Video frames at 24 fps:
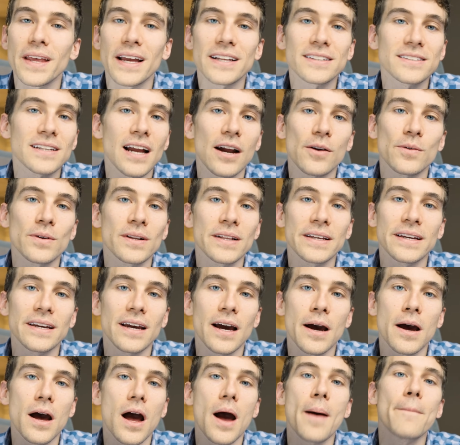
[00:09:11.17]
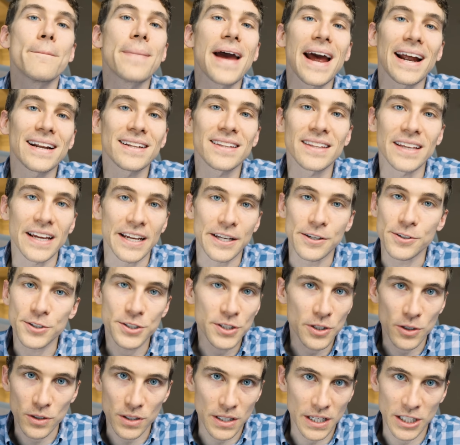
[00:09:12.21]
It's not really a, a bad thing. You're
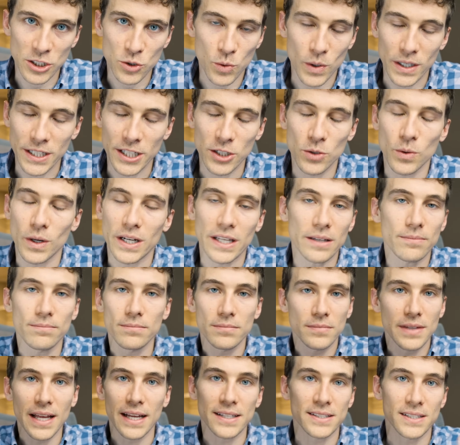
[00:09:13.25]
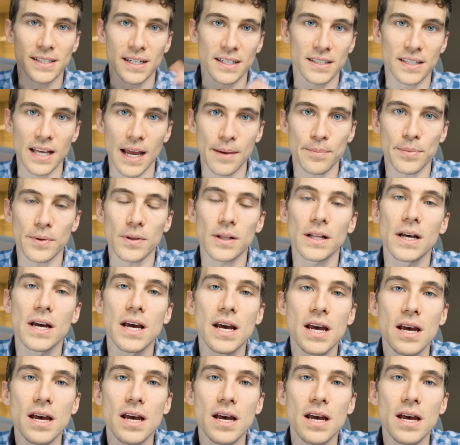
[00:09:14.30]
still seeing 2020. That's an example.